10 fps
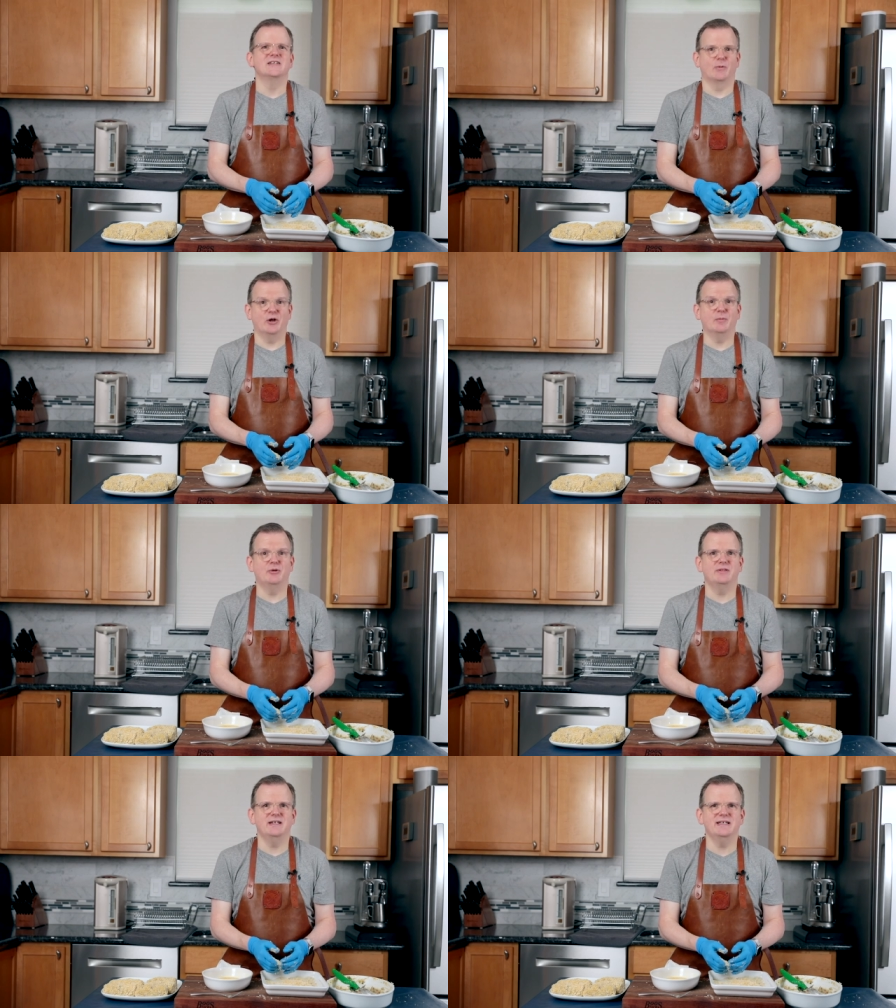So we're gonna
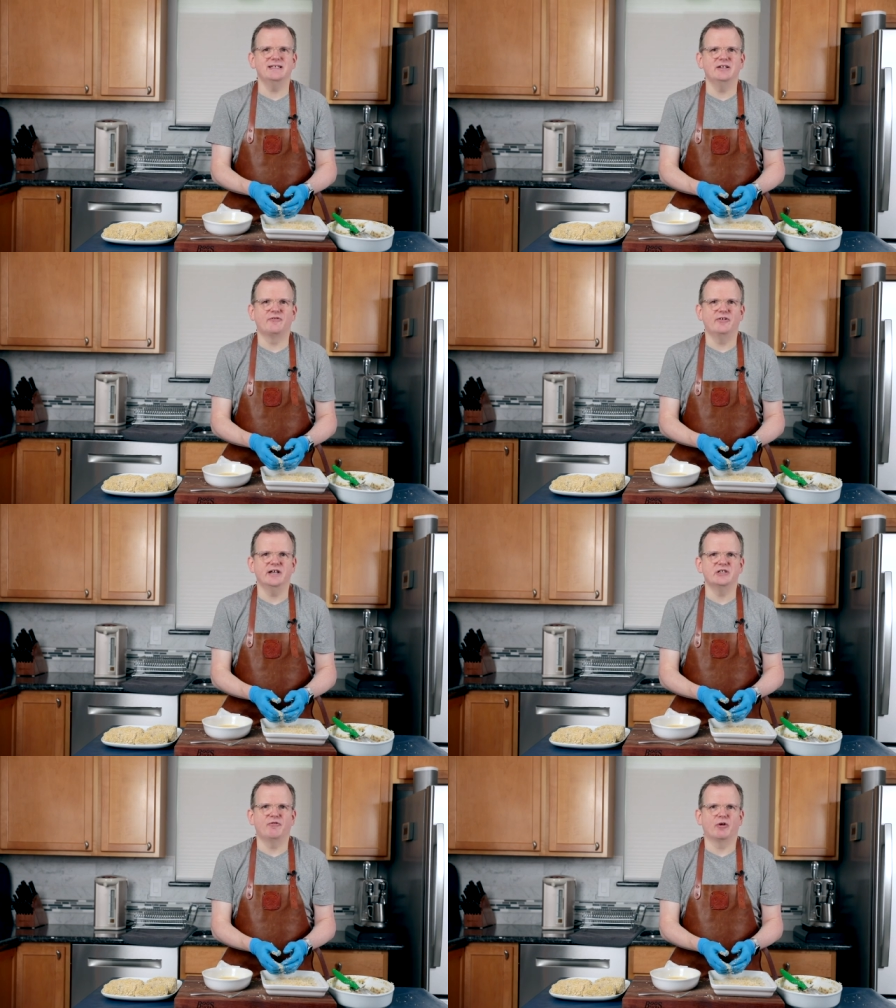put these in the
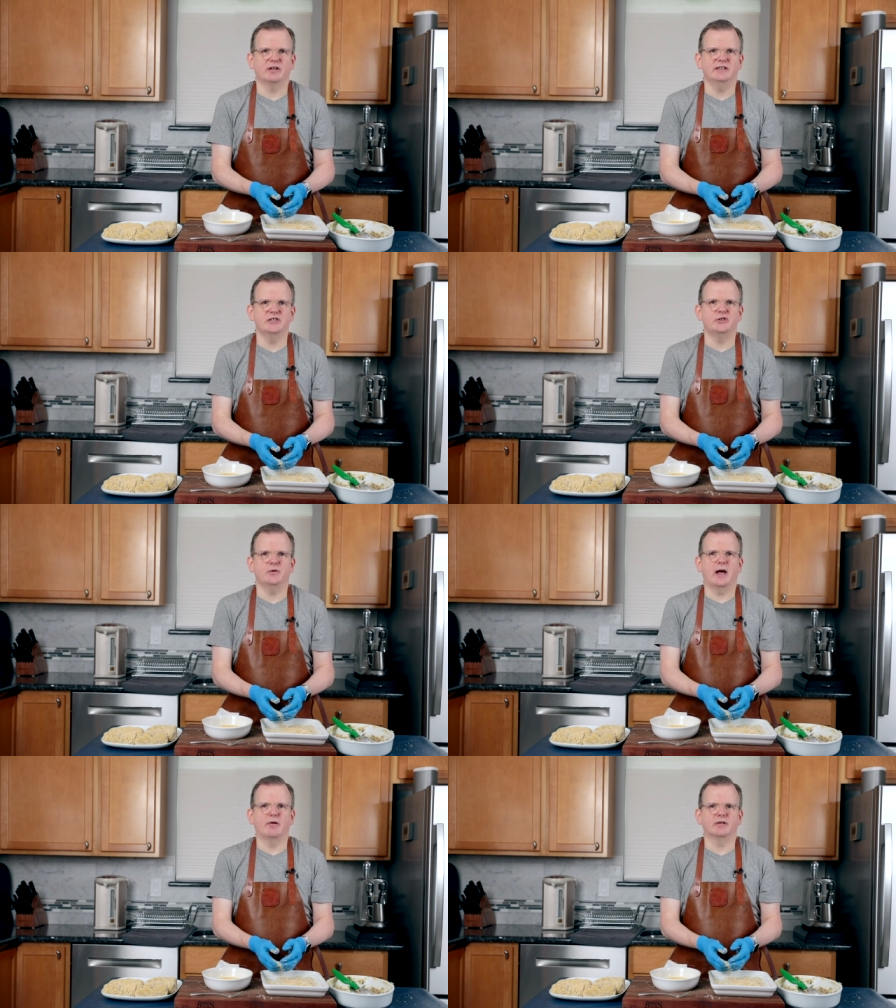fridge for at least
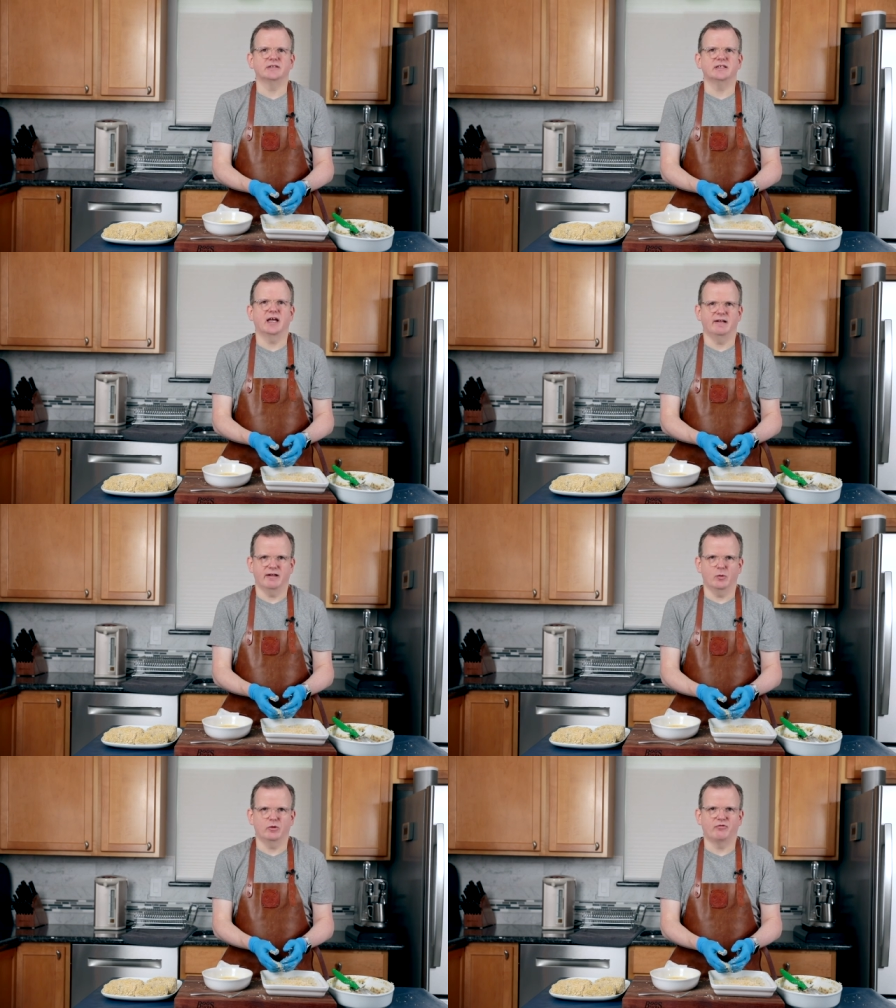two hours and
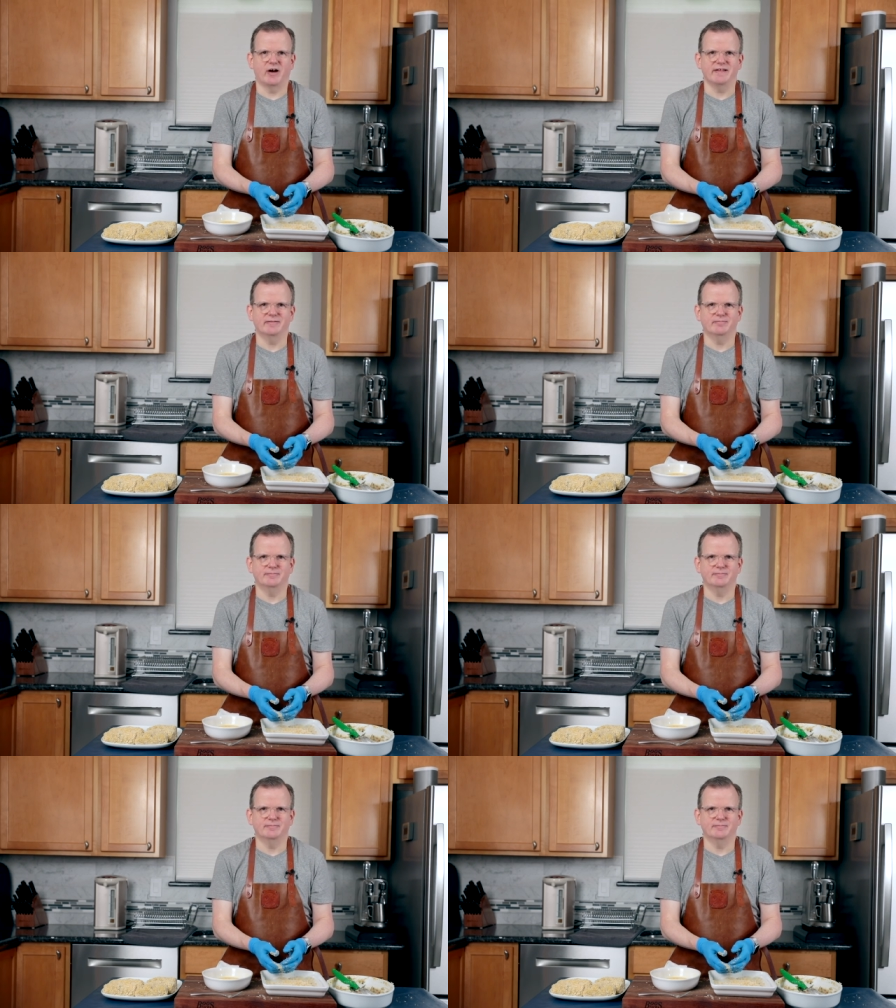then we'll fry them.